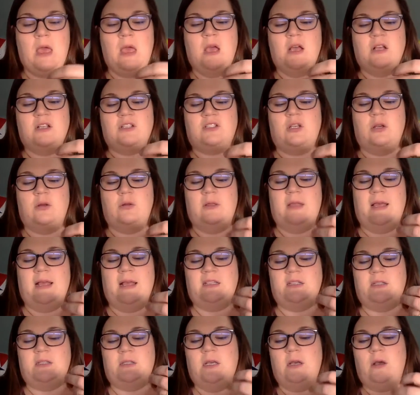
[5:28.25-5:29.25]
So
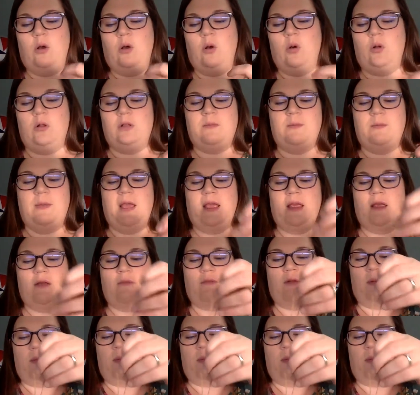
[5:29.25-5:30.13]
let's hold my rubber